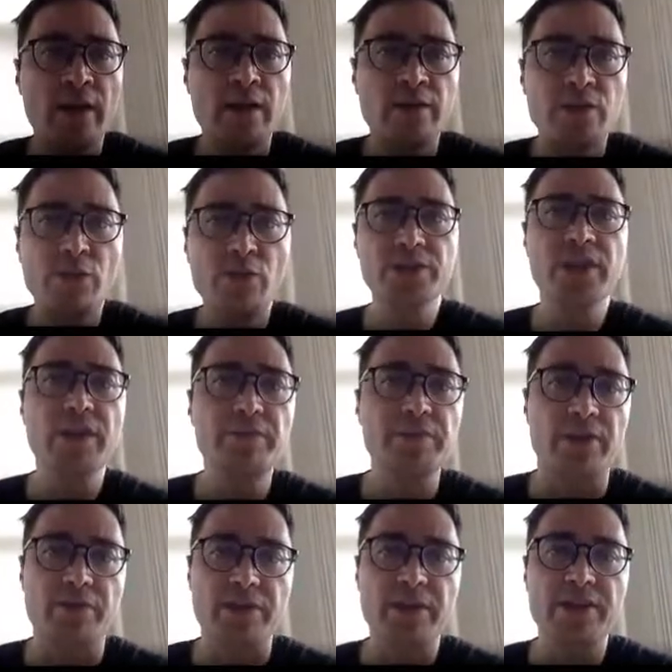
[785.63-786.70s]
So what's
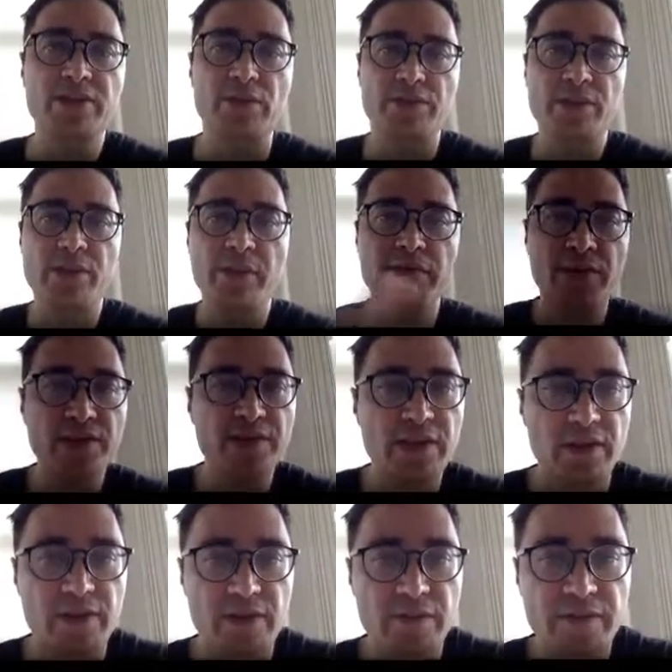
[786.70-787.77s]
happening, right? So some of these
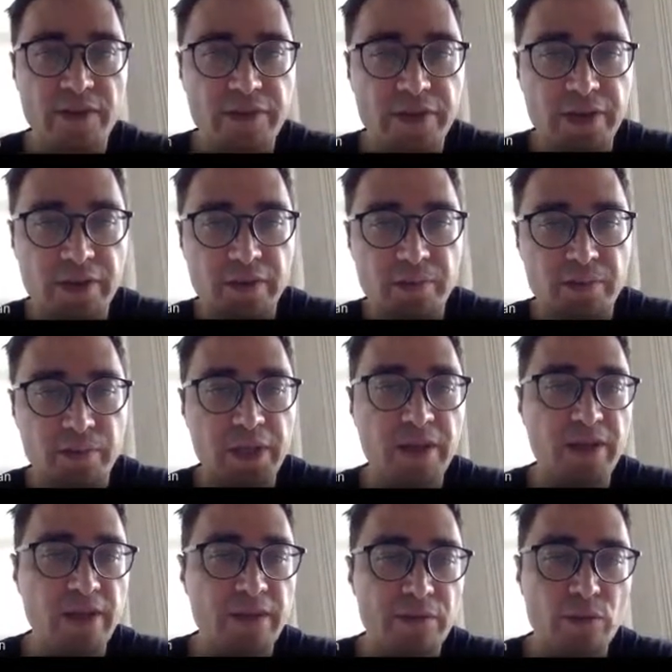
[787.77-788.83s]
are the very big
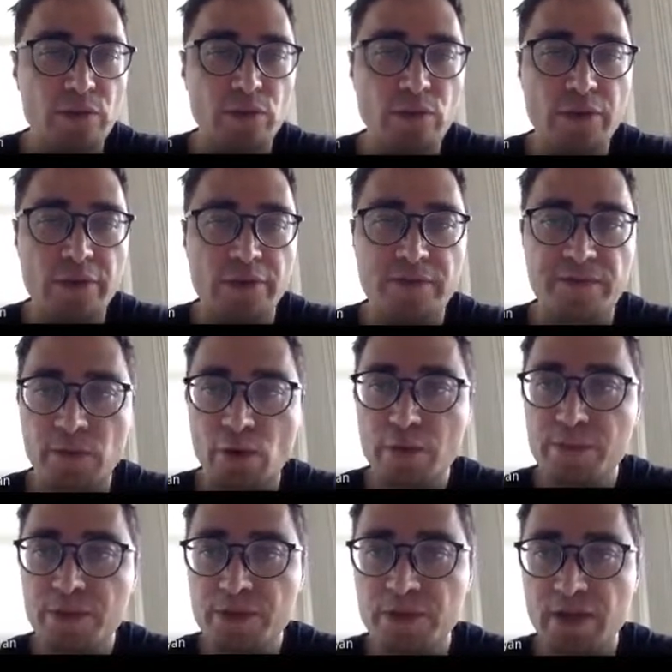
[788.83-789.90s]
kind of notorious
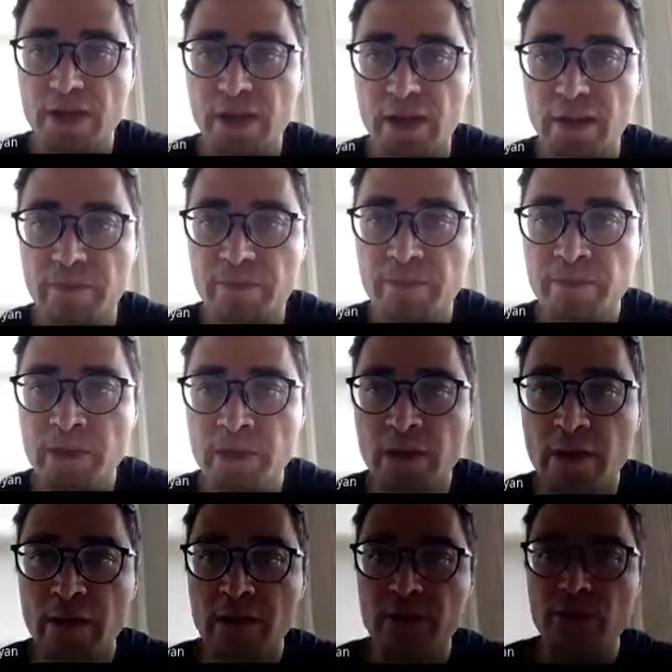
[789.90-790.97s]
flops.
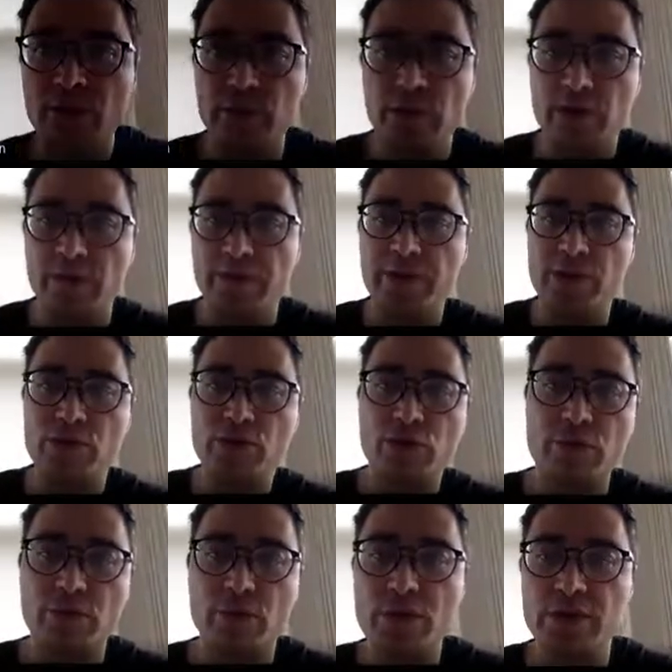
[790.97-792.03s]
So the Virtual
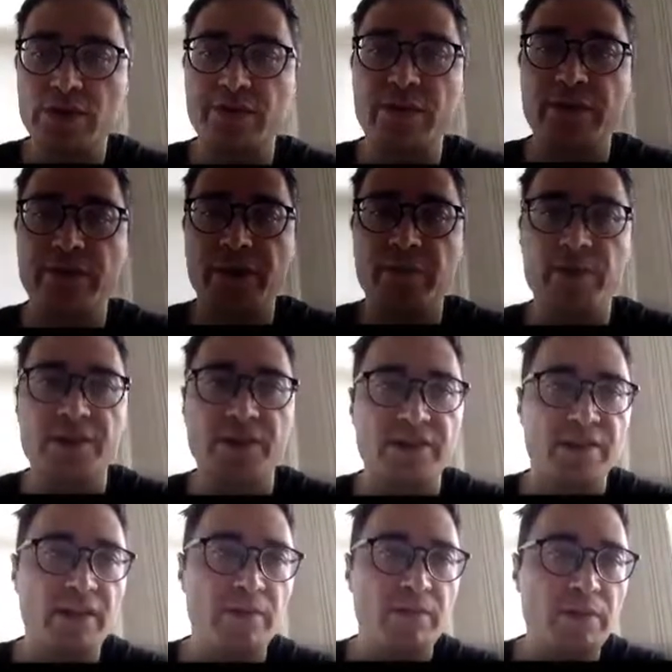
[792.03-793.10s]
Boy is a very famous
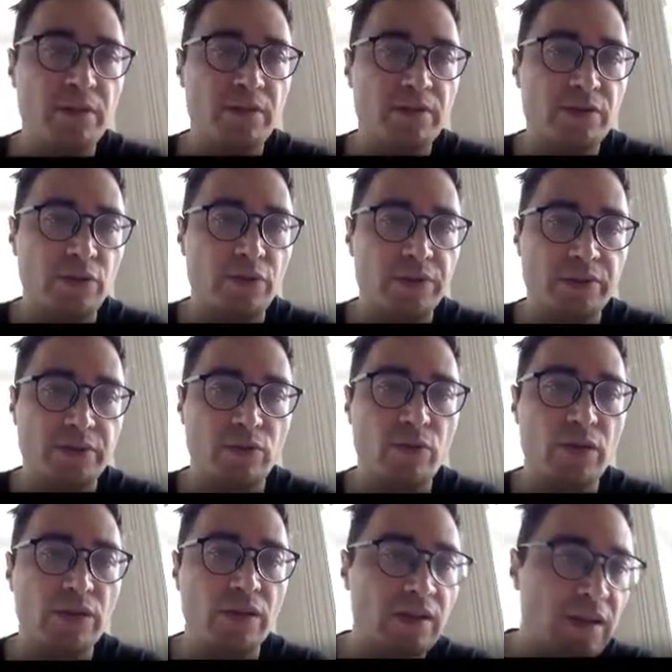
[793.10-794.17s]
example. So is
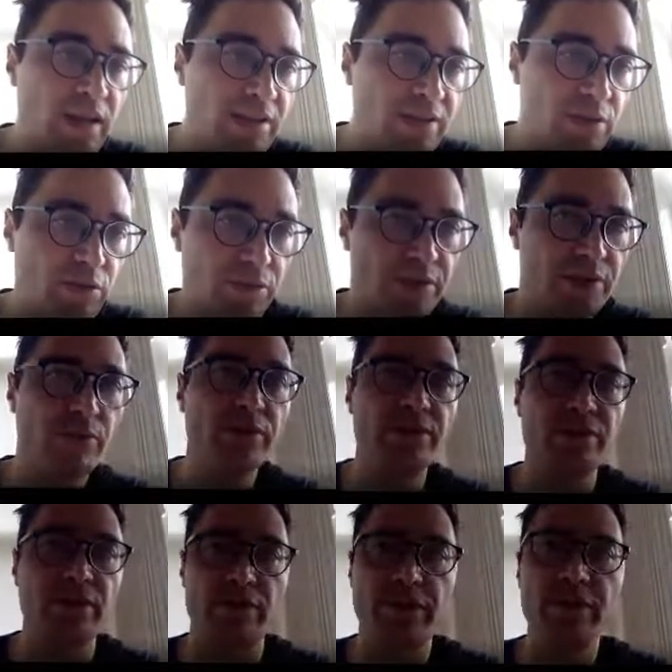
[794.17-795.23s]
Google Glass, so is
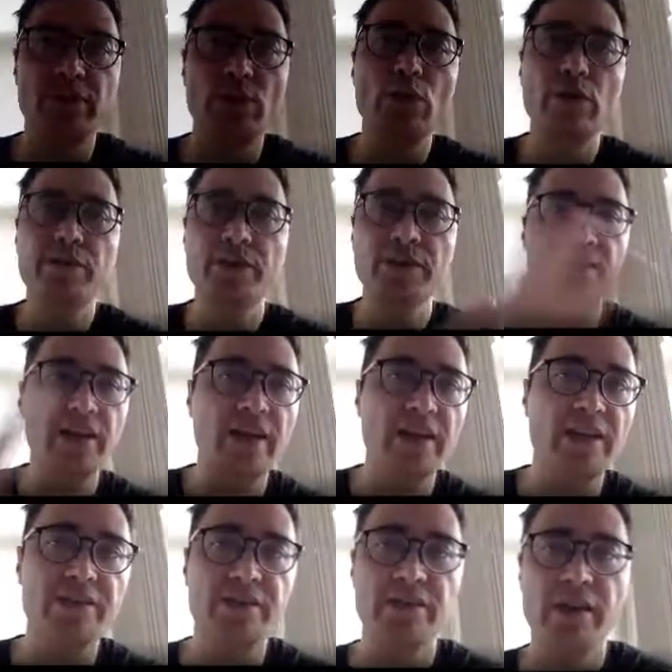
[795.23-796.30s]
Quickster, right? All of these
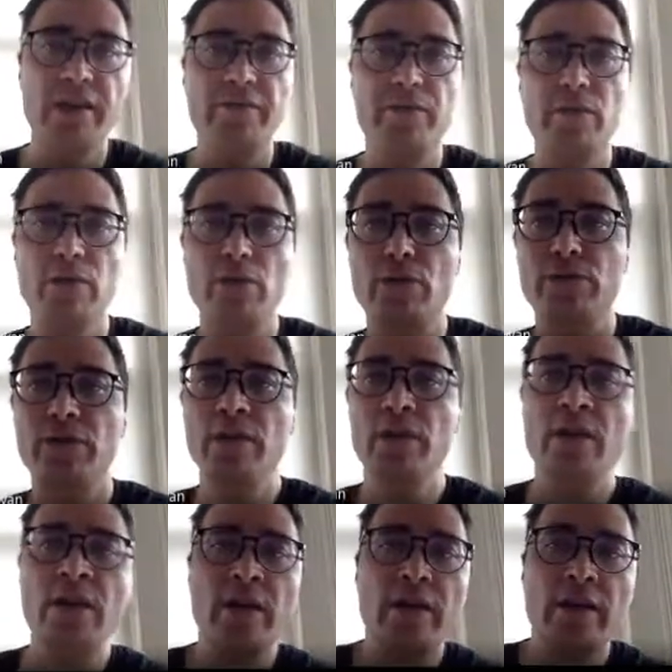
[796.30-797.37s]
guys have followed
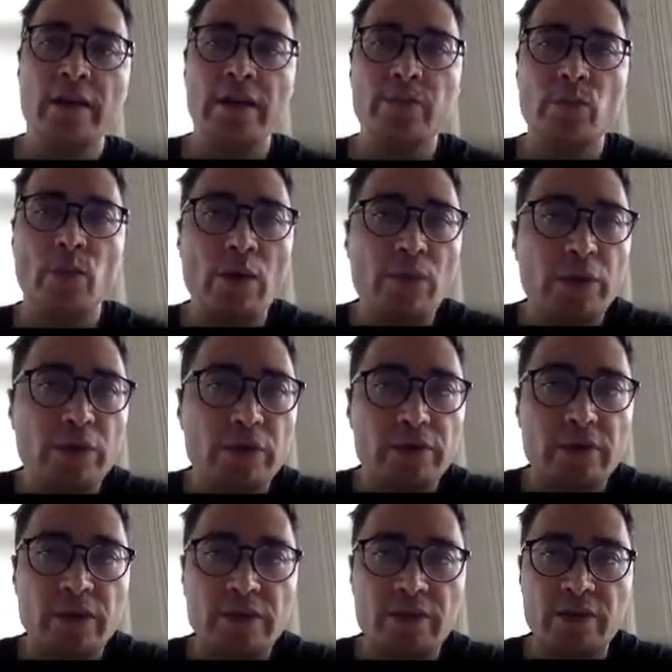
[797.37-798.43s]
in one way or
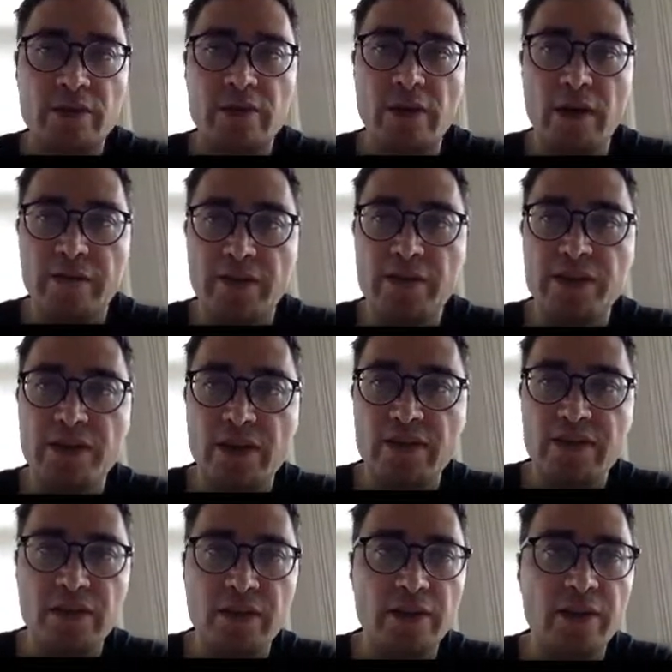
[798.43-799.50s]
another of design
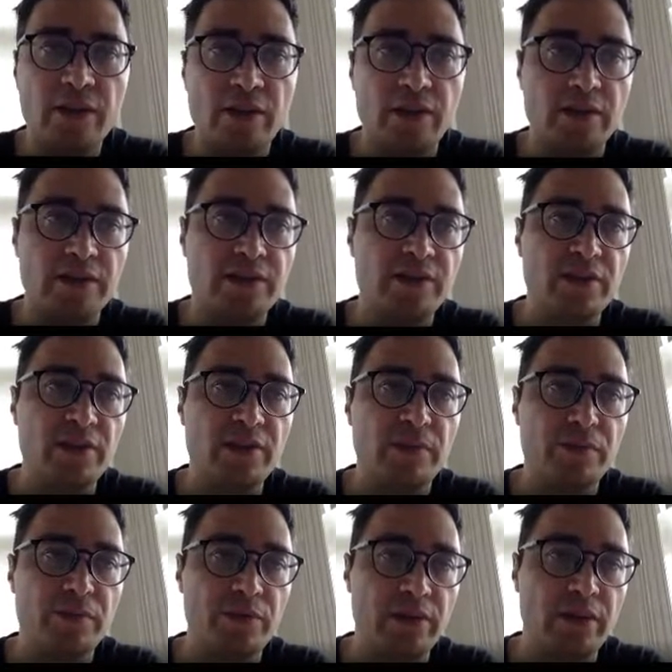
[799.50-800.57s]
thinking and lean startup
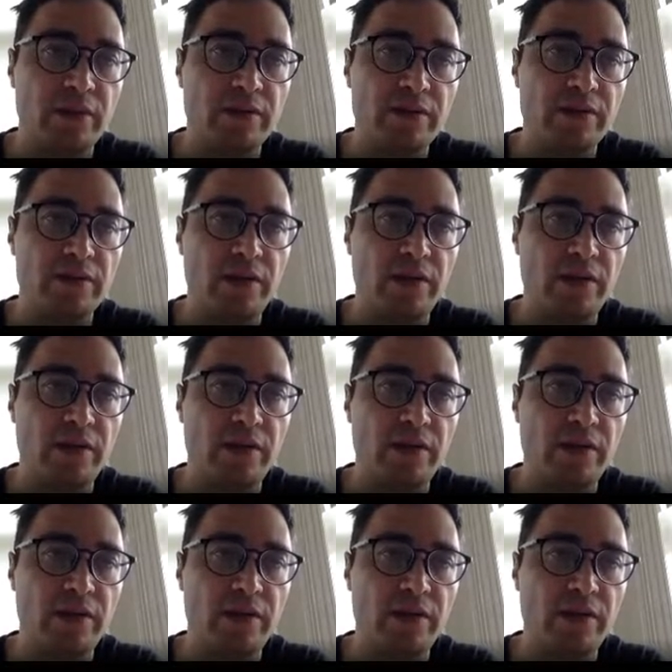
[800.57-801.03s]
product